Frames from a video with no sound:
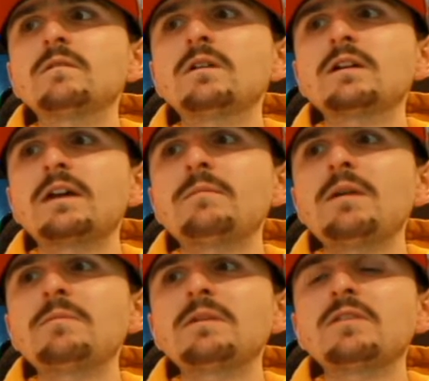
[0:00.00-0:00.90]
okay,
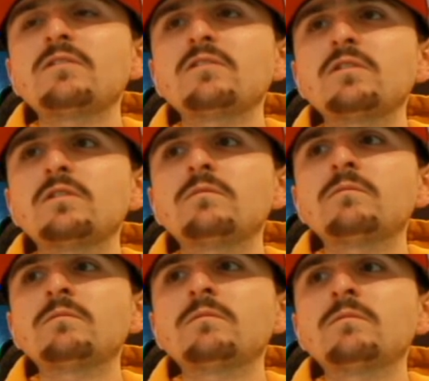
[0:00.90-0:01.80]
maybe this is good.
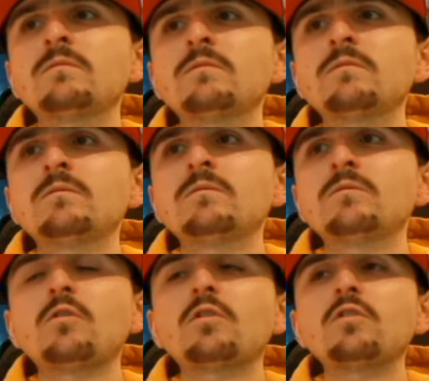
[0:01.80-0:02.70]

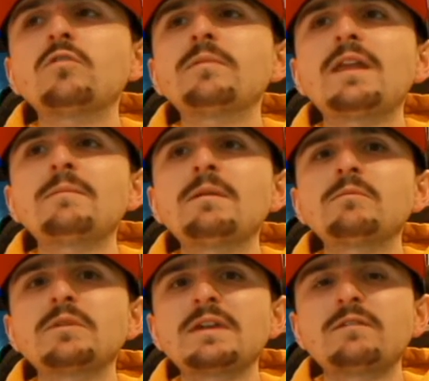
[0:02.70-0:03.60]
Not good, but like maybe
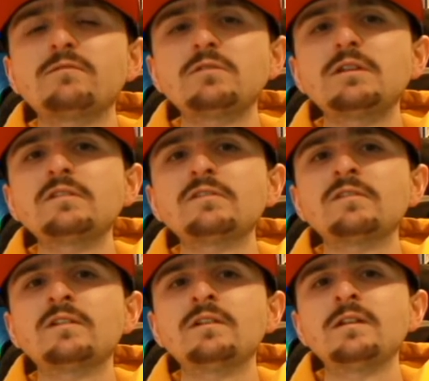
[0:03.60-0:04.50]
we can get through this.
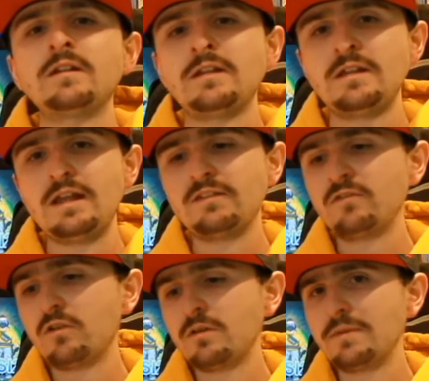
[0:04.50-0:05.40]
And it's
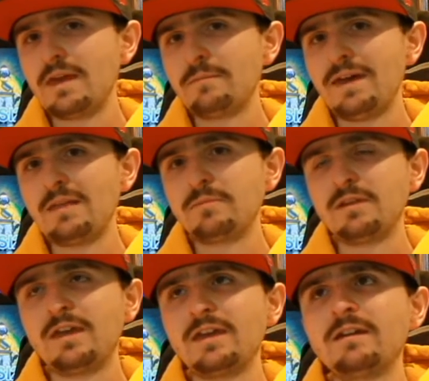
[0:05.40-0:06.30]
not going to be that bad, but
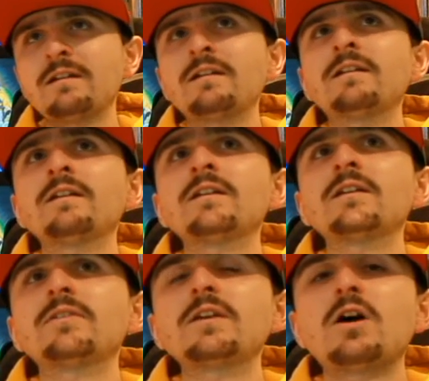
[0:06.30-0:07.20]
like
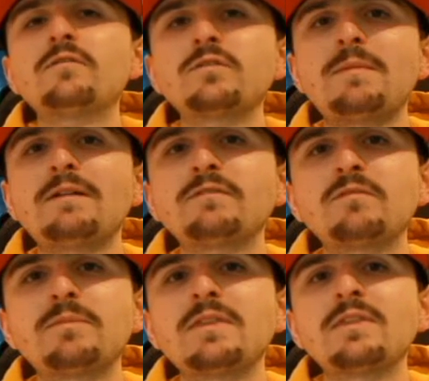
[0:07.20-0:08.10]
the aftermath has
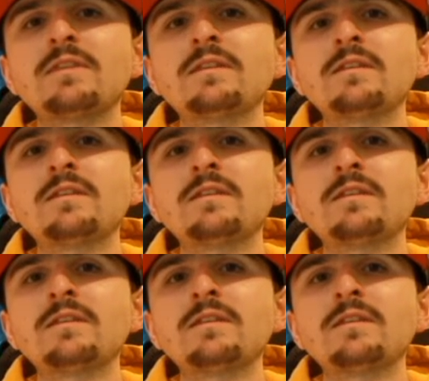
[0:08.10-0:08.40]
been